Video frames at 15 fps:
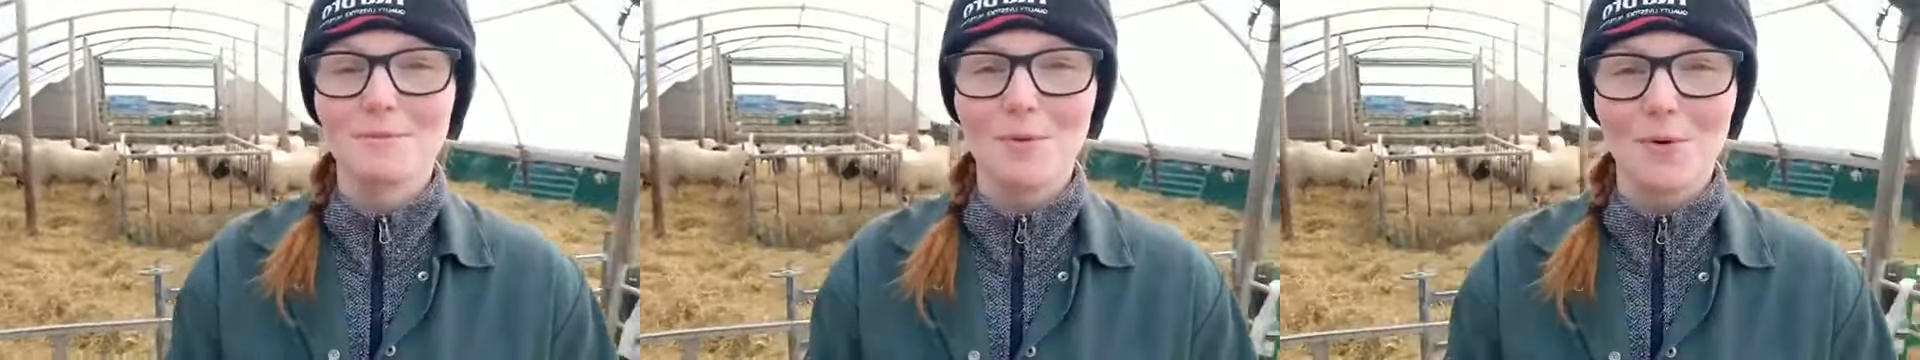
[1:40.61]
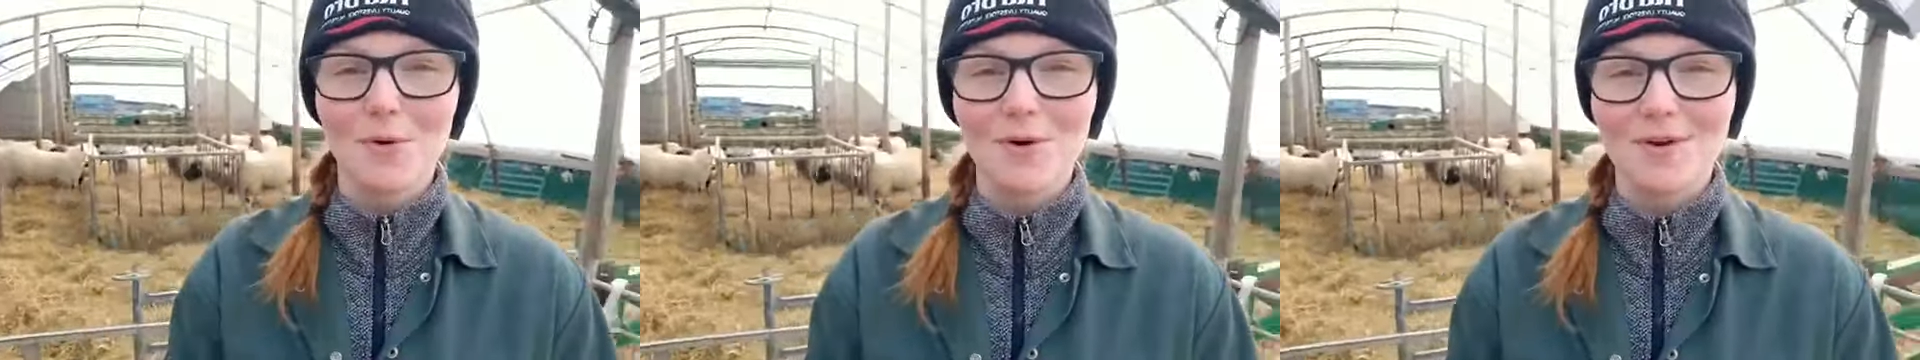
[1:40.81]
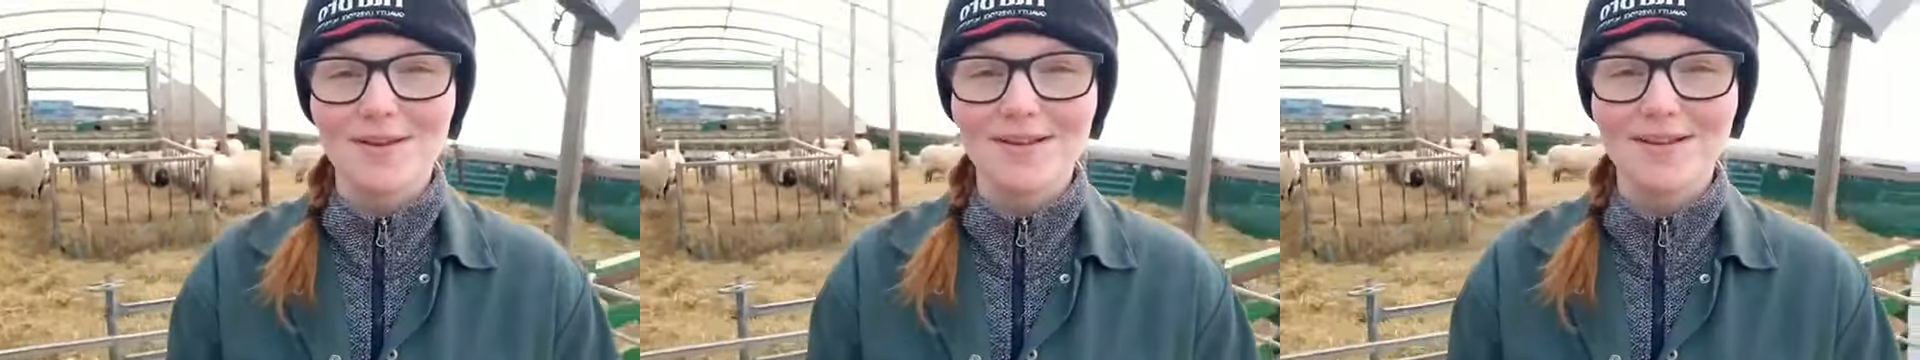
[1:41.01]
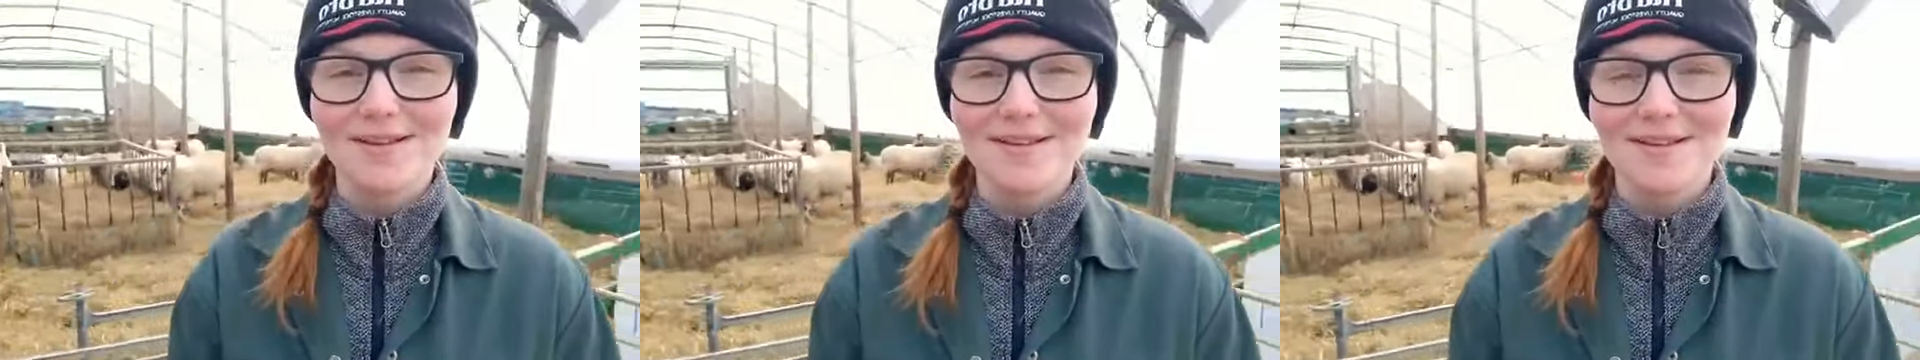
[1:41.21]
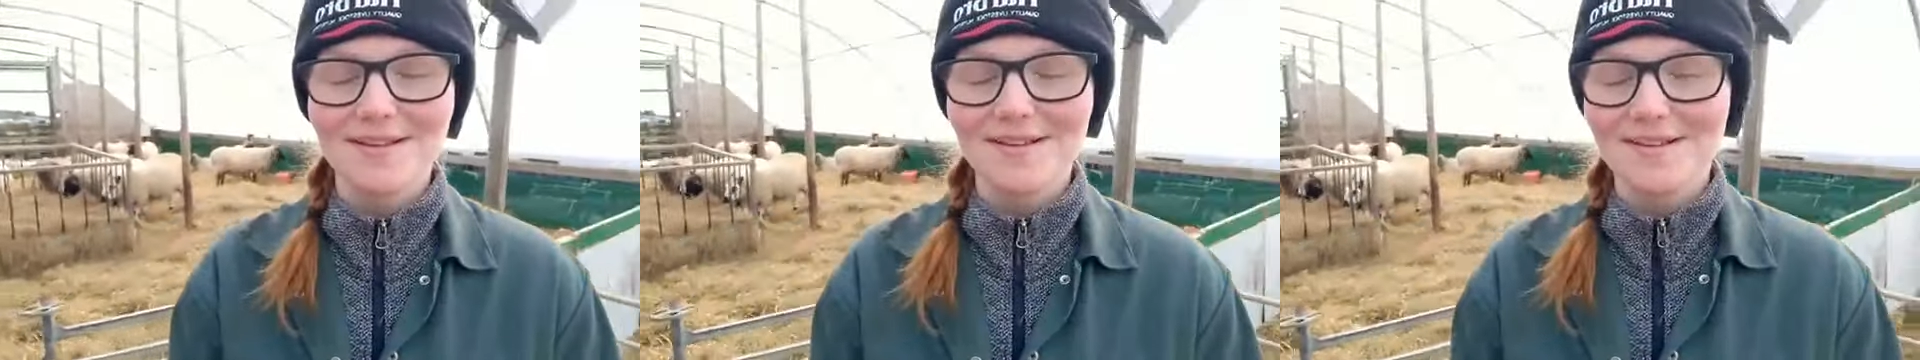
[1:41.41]
born,
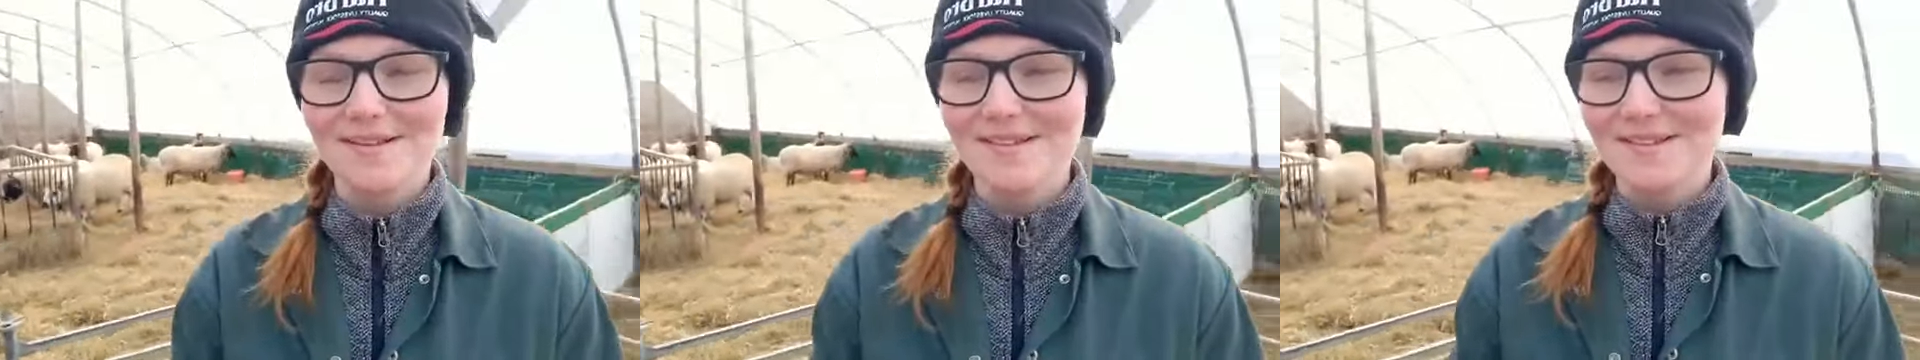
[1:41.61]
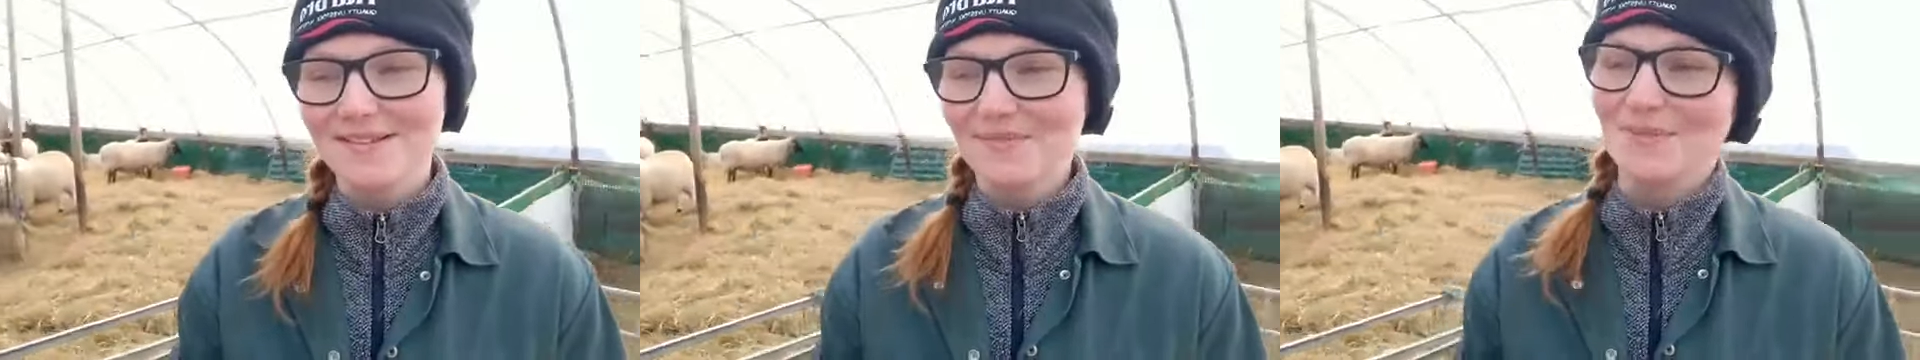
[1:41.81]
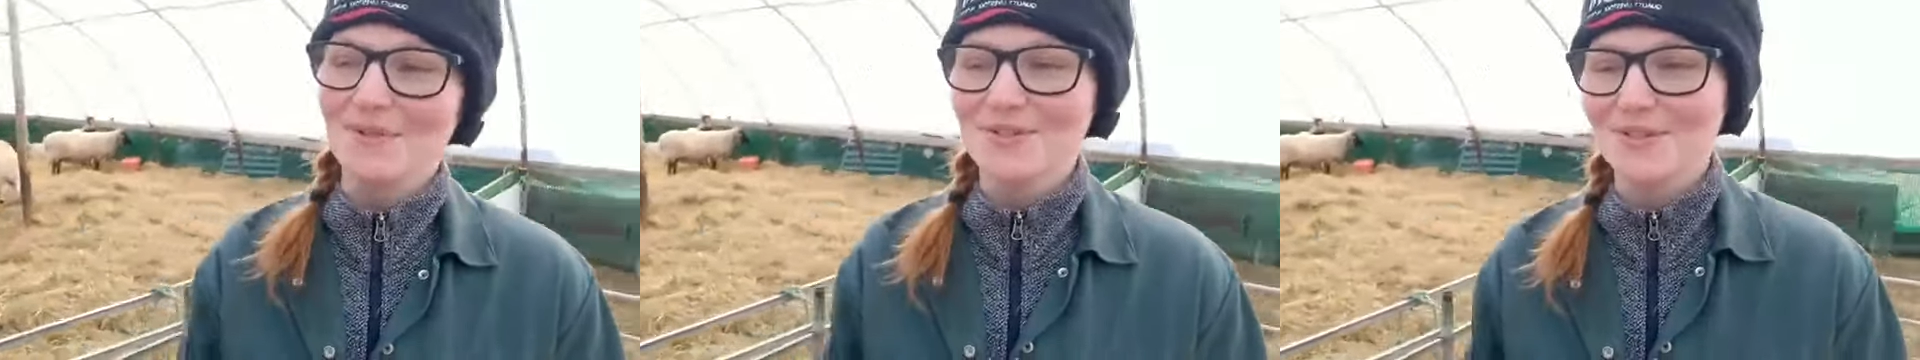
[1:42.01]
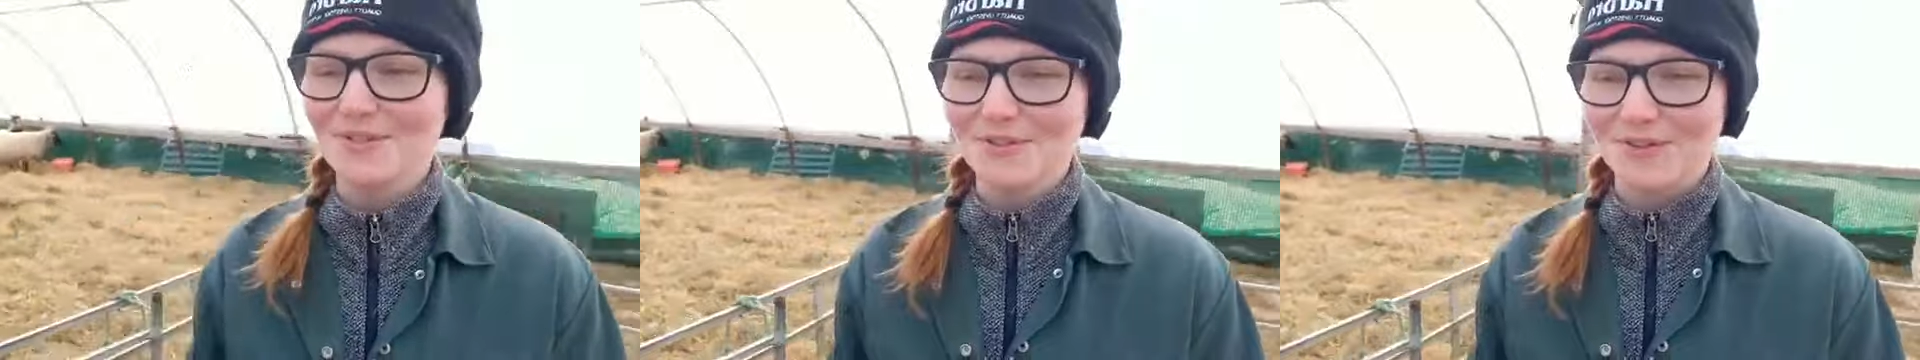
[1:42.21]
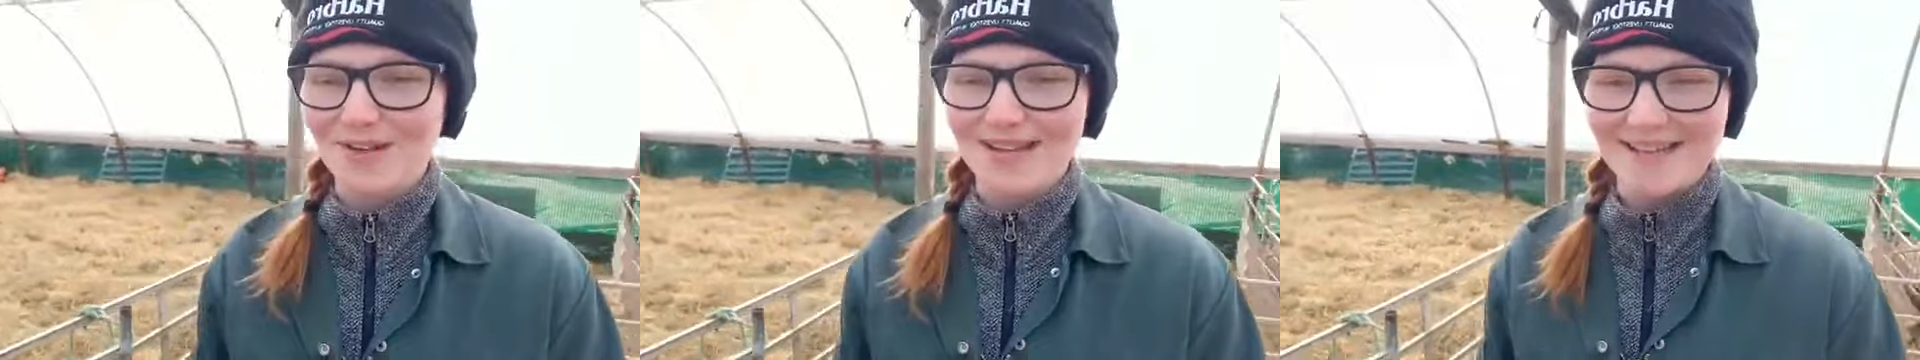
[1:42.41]
which is
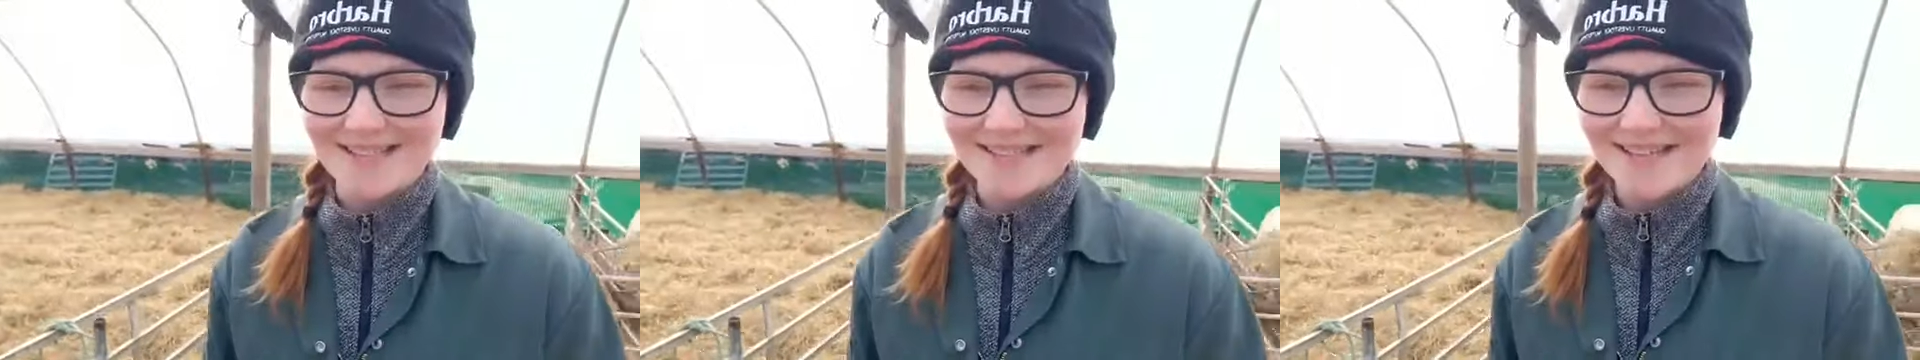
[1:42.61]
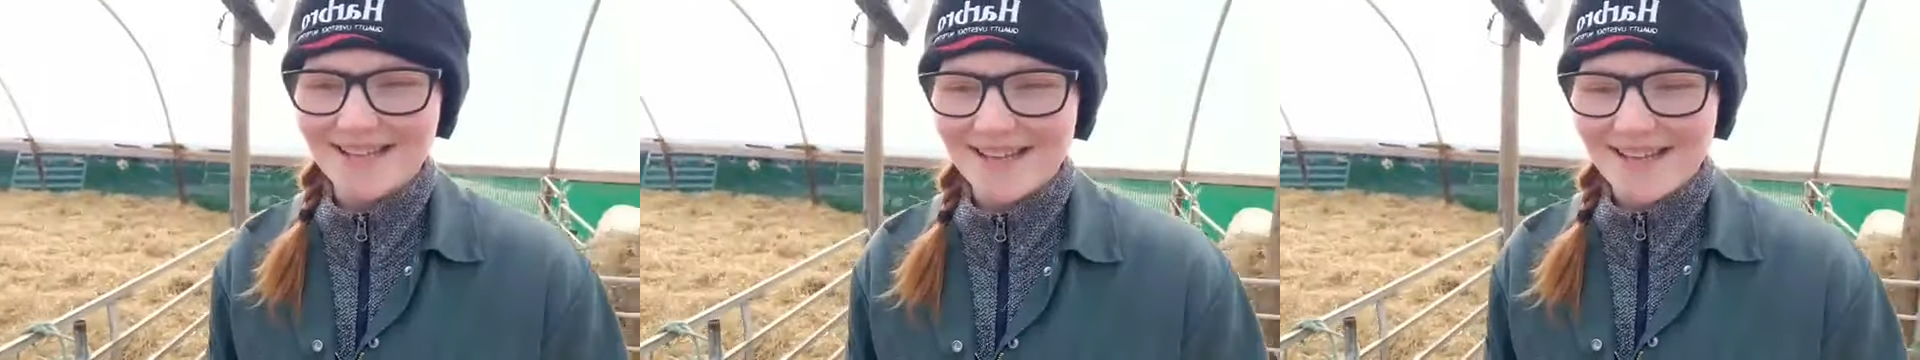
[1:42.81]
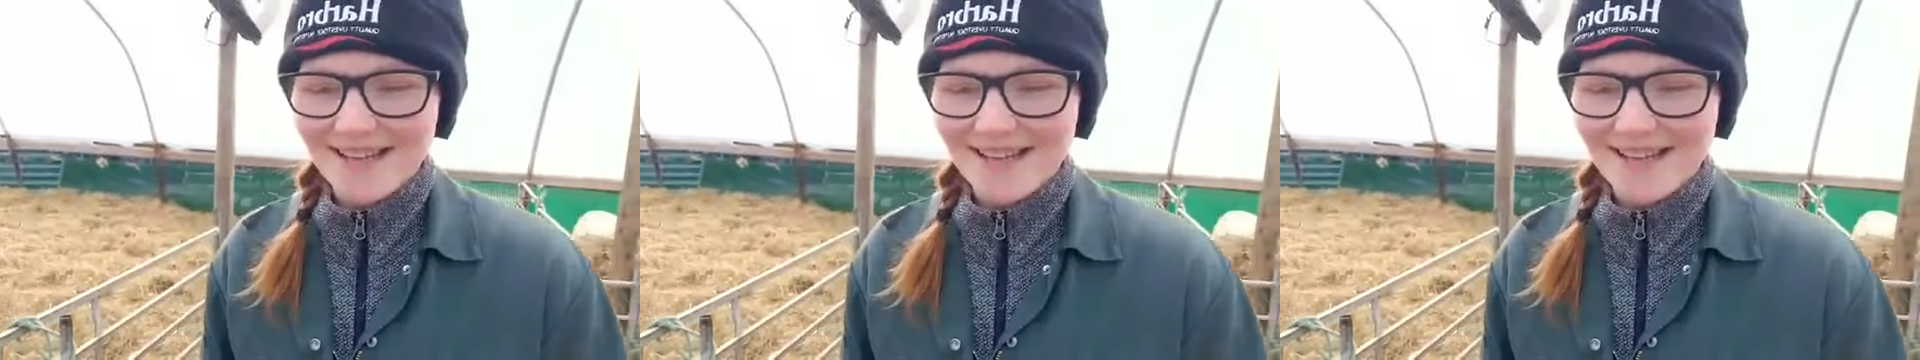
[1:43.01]
great.